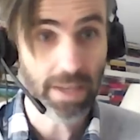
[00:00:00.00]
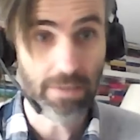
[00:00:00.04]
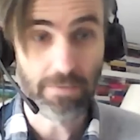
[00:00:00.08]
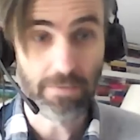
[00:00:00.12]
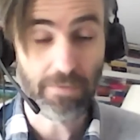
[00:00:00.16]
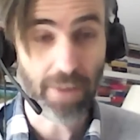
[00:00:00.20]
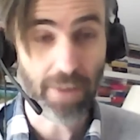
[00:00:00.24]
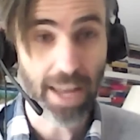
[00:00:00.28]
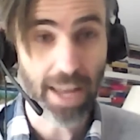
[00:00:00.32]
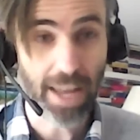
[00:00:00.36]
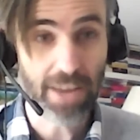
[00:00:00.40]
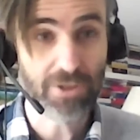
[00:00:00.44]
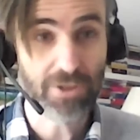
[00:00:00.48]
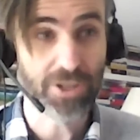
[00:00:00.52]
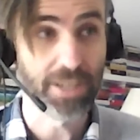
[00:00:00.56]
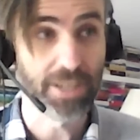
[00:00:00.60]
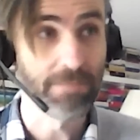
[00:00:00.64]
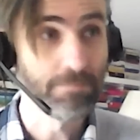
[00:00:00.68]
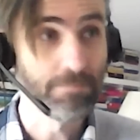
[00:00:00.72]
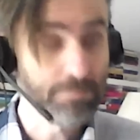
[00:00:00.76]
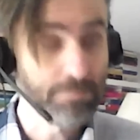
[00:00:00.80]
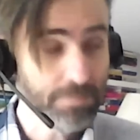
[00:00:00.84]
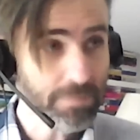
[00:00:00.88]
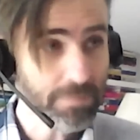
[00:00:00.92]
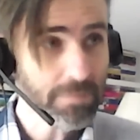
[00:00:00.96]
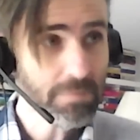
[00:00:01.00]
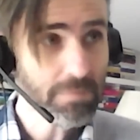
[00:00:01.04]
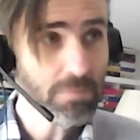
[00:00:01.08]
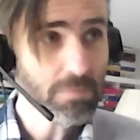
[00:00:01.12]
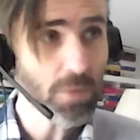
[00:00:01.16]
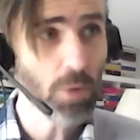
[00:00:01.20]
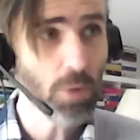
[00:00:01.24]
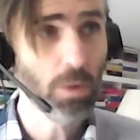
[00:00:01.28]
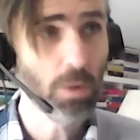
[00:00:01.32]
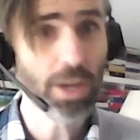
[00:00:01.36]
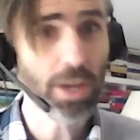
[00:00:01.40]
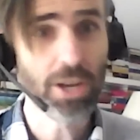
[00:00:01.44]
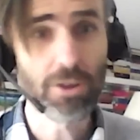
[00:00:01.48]
inflation,
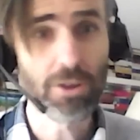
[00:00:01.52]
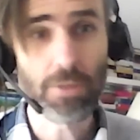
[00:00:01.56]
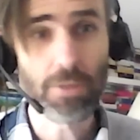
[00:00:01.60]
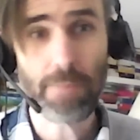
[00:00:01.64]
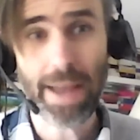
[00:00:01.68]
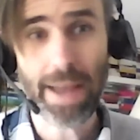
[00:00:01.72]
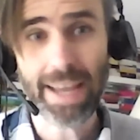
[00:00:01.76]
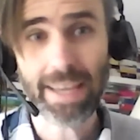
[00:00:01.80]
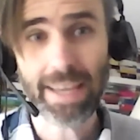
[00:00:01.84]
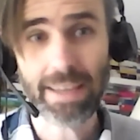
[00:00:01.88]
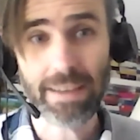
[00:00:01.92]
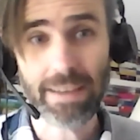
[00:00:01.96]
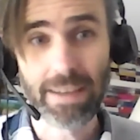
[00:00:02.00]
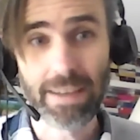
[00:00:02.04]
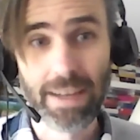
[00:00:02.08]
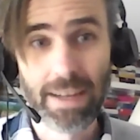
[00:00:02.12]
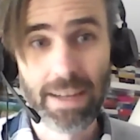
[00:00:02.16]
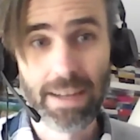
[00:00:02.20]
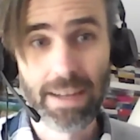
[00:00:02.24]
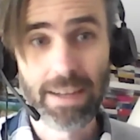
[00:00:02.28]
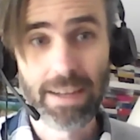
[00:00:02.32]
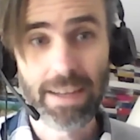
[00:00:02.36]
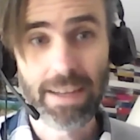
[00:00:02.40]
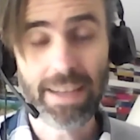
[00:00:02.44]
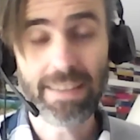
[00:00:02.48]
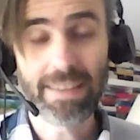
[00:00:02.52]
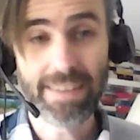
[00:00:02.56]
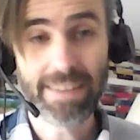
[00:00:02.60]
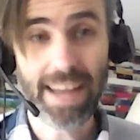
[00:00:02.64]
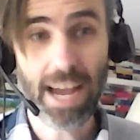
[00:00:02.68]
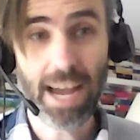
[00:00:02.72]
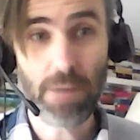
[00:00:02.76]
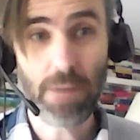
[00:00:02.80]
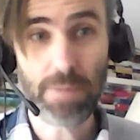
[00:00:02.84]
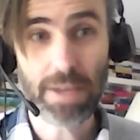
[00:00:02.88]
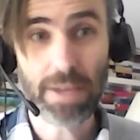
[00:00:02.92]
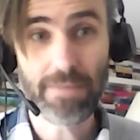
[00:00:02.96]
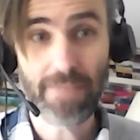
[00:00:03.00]
well, the bank is
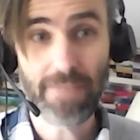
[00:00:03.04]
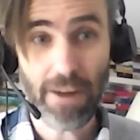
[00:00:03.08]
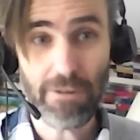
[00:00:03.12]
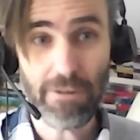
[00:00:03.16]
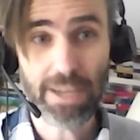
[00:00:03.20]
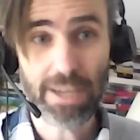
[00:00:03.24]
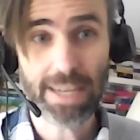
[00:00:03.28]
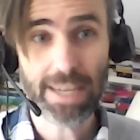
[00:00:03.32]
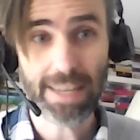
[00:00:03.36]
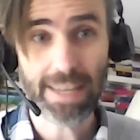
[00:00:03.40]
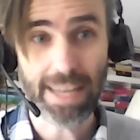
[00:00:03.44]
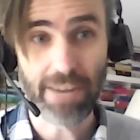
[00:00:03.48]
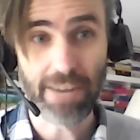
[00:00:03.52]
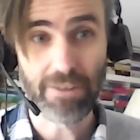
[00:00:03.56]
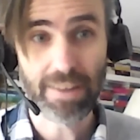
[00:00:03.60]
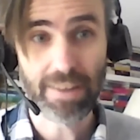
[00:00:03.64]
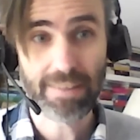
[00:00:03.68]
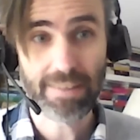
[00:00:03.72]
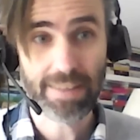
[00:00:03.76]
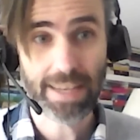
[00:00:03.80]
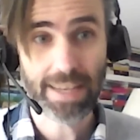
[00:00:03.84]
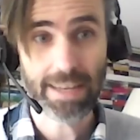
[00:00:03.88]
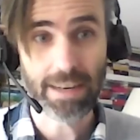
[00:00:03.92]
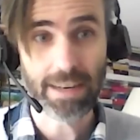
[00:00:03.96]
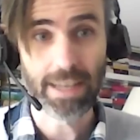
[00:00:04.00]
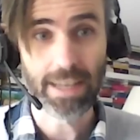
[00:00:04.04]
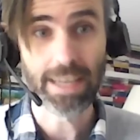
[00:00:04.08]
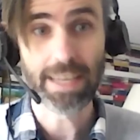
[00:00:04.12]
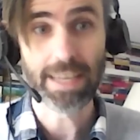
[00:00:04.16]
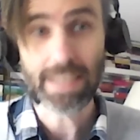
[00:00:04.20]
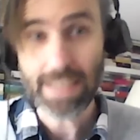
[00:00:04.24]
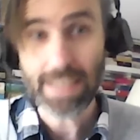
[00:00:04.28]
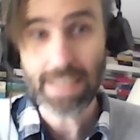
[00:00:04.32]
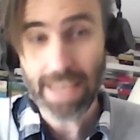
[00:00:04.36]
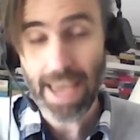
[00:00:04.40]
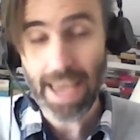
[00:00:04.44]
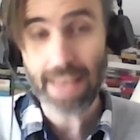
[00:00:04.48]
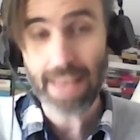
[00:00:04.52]
now being very clear. It's signalling,
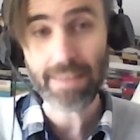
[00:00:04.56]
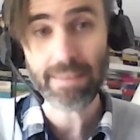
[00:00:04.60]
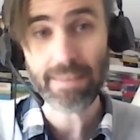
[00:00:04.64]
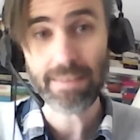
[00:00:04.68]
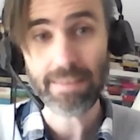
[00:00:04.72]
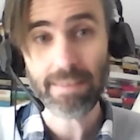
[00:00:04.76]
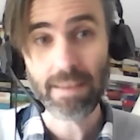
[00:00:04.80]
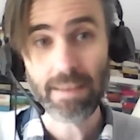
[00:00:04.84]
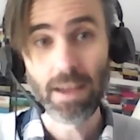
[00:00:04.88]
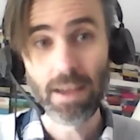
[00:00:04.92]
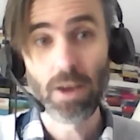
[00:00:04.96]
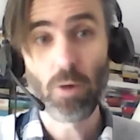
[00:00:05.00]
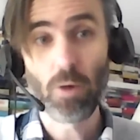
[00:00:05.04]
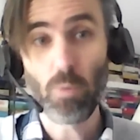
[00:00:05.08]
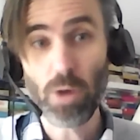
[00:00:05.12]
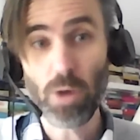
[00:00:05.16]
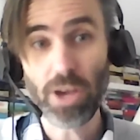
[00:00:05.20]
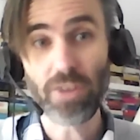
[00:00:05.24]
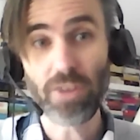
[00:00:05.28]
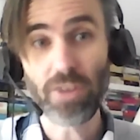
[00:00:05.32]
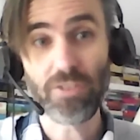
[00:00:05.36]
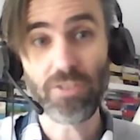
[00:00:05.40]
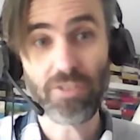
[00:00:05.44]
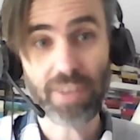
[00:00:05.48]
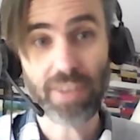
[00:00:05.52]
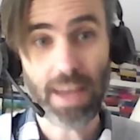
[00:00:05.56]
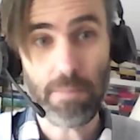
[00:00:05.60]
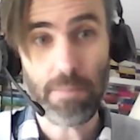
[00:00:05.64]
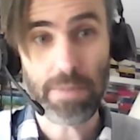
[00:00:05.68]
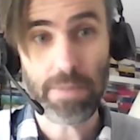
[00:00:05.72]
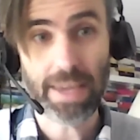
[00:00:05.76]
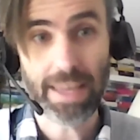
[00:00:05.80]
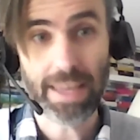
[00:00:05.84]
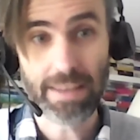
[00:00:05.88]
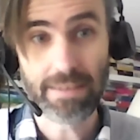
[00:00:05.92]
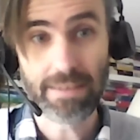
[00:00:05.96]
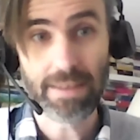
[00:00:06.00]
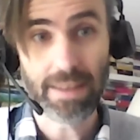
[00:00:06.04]
yes, we are
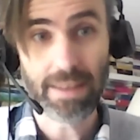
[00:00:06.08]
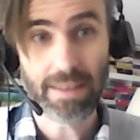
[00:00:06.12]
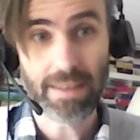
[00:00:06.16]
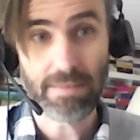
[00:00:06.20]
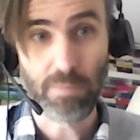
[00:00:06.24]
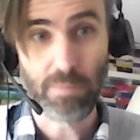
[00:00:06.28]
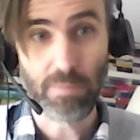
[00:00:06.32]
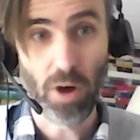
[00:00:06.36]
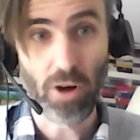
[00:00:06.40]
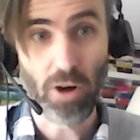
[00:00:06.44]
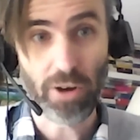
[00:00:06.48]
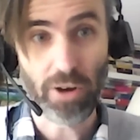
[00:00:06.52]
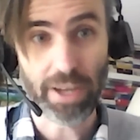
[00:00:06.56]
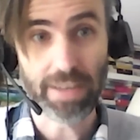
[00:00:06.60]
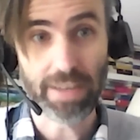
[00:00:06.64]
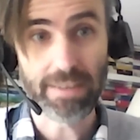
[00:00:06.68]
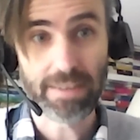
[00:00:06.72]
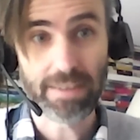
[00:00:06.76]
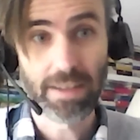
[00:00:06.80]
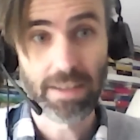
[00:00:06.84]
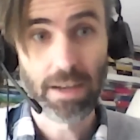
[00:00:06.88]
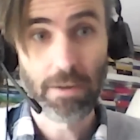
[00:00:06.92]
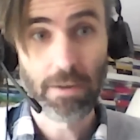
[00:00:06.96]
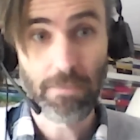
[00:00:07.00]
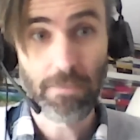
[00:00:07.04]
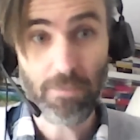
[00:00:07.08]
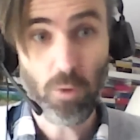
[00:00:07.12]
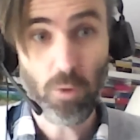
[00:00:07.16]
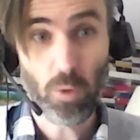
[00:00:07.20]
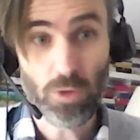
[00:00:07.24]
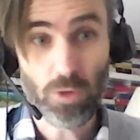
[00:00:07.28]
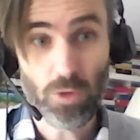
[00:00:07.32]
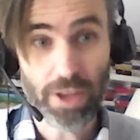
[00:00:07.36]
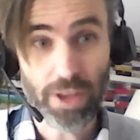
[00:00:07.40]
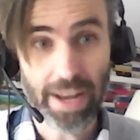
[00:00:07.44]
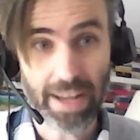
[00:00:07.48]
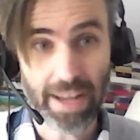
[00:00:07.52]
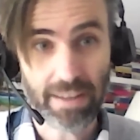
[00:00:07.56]
stepping into this market for
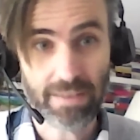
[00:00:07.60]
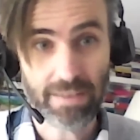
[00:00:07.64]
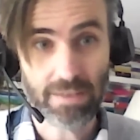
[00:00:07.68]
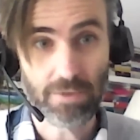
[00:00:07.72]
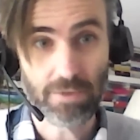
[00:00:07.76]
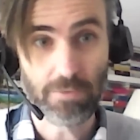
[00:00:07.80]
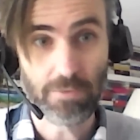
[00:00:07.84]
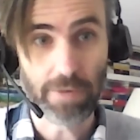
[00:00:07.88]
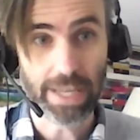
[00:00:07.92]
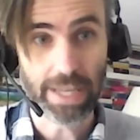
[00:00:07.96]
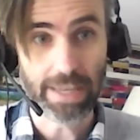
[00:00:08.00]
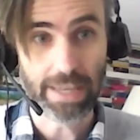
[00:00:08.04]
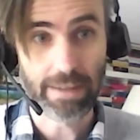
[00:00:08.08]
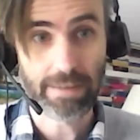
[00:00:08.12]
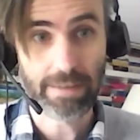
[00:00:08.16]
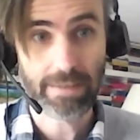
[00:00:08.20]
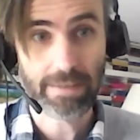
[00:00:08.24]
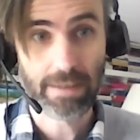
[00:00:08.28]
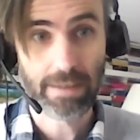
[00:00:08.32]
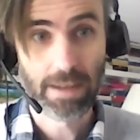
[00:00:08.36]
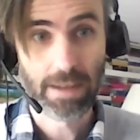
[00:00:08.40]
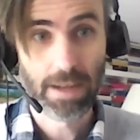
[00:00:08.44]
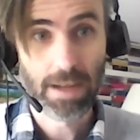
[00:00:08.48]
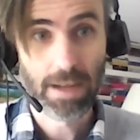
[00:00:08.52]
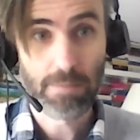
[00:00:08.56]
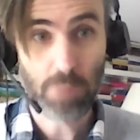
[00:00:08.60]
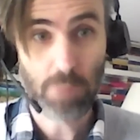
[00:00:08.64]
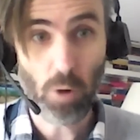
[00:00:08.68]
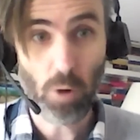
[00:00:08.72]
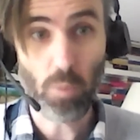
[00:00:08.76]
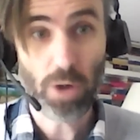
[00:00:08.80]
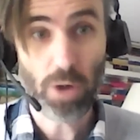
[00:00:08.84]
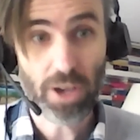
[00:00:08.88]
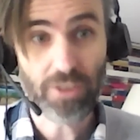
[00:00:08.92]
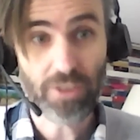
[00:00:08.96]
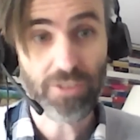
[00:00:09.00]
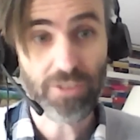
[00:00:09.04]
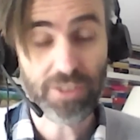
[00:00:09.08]
the next 2 weeks, but
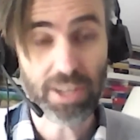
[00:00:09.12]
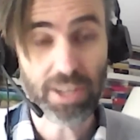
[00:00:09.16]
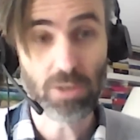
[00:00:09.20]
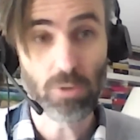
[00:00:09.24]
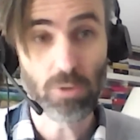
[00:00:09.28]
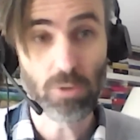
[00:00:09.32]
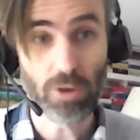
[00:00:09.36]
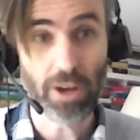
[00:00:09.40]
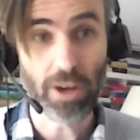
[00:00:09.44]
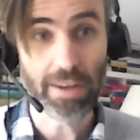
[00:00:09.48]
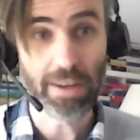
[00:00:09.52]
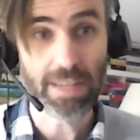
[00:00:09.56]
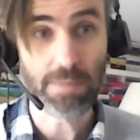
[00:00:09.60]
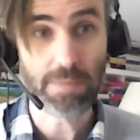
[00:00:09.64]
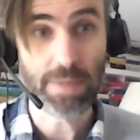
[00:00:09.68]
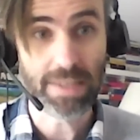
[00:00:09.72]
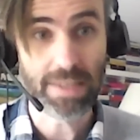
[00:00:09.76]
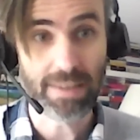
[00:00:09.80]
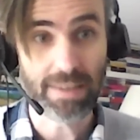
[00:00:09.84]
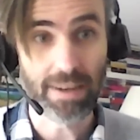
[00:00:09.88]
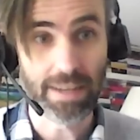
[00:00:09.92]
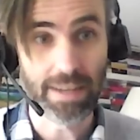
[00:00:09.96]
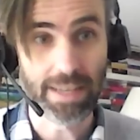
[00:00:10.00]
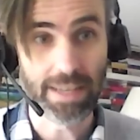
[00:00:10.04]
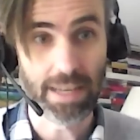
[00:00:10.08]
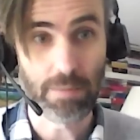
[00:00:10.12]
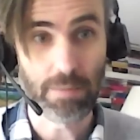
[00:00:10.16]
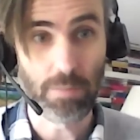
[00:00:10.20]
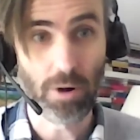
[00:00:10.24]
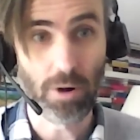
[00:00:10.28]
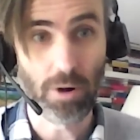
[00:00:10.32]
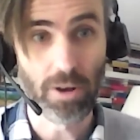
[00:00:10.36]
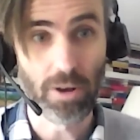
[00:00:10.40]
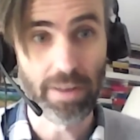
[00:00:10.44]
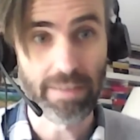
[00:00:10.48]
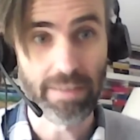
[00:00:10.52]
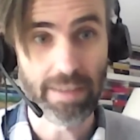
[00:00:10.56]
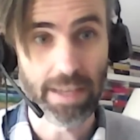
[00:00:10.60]
we are still going to be tightening
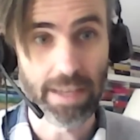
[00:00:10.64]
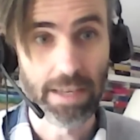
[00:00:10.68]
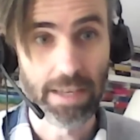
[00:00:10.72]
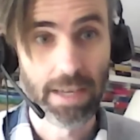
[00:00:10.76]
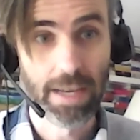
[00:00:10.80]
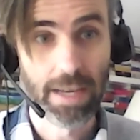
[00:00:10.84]
policy.